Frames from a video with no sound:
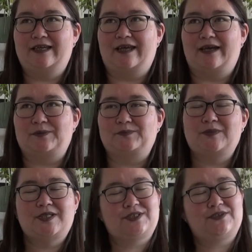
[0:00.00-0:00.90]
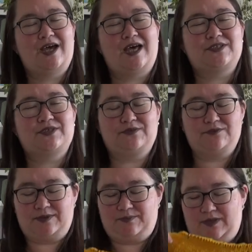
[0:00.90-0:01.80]
Yeah, so I had to
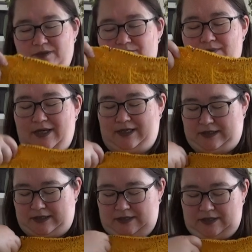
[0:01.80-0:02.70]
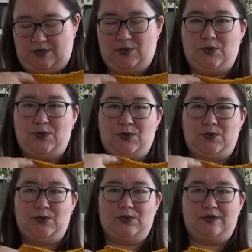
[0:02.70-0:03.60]
rip back
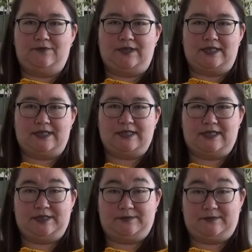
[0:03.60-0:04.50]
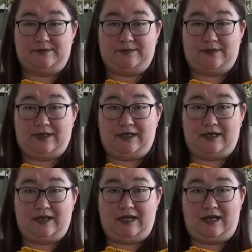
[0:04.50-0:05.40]
all of this
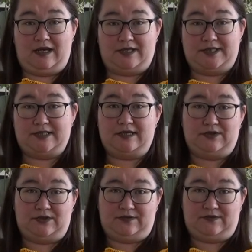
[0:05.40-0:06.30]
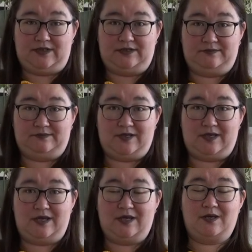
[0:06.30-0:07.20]
and start over
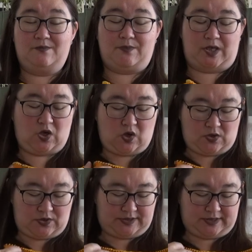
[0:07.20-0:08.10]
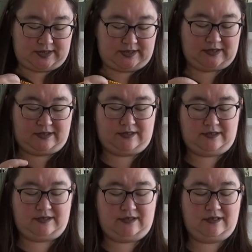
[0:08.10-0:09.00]
because
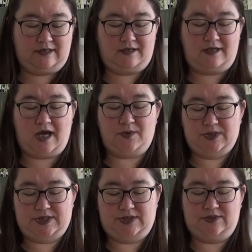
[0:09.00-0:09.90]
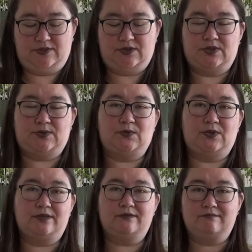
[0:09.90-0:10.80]
I was doing just
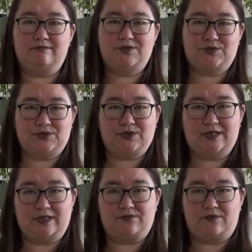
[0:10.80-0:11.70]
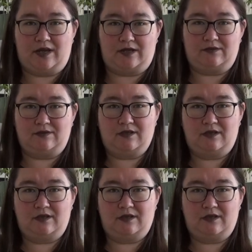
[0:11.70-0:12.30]
one stockinette round